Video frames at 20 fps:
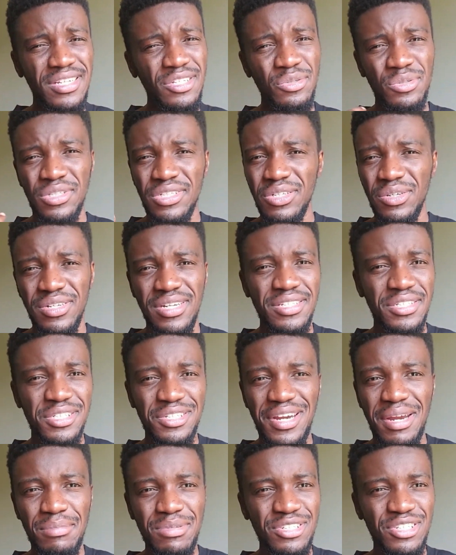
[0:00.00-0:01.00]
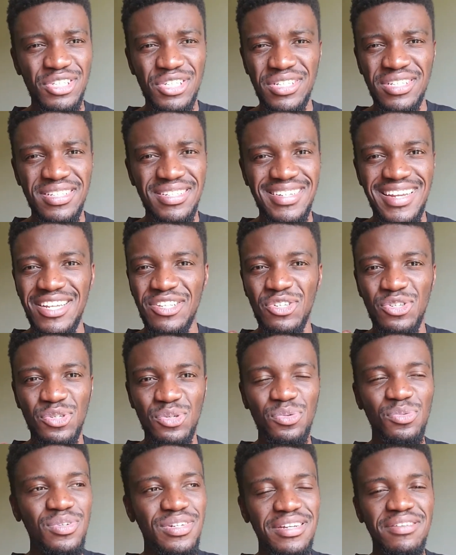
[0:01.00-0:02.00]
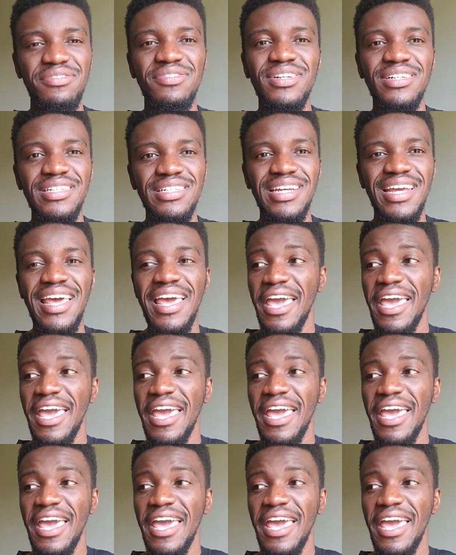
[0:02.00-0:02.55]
that you see on Instagram is just, it's so different.